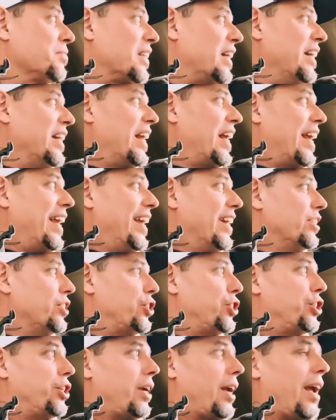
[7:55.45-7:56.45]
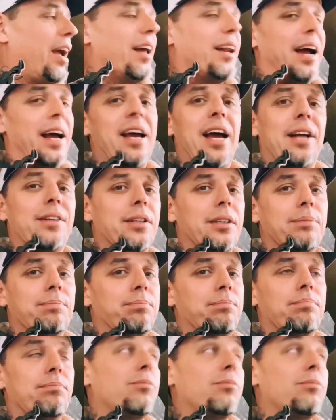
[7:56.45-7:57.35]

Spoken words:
an inch, and I had to